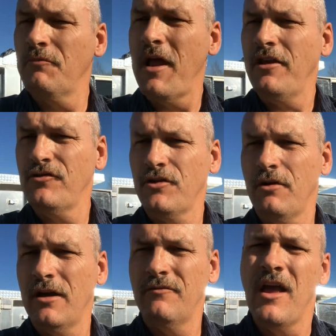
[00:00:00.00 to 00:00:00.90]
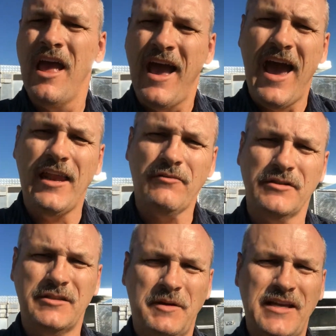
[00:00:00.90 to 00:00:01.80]
to make sure you have
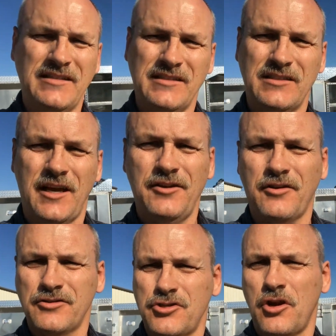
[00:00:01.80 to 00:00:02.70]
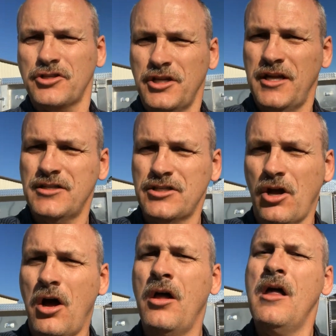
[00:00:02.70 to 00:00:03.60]
adequate space inside your construction
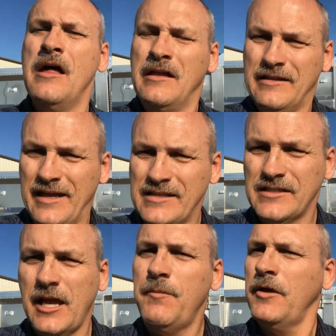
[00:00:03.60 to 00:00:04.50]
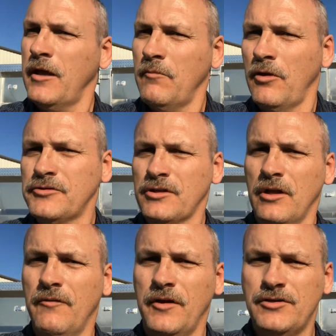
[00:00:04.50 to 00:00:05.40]
install, landscaping, and mulch
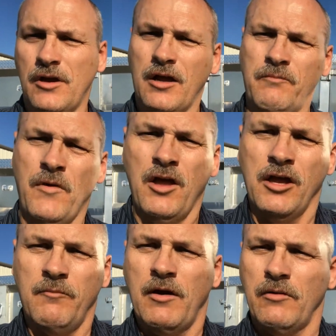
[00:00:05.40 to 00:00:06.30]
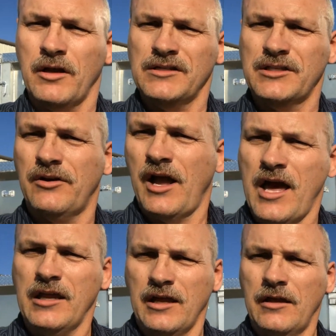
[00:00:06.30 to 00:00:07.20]
delivery truck, you may want to consider
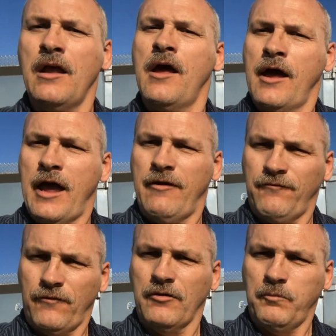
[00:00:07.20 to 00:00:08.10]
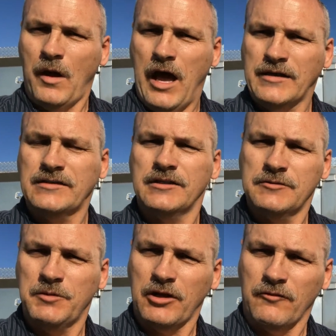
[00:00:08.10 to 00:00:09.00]
adding in a front box.
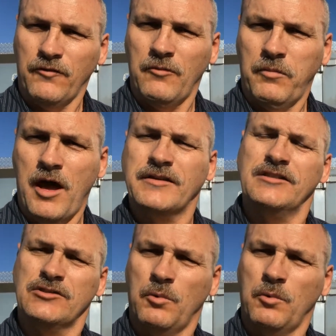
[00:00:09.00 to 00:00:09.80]
This particular front box is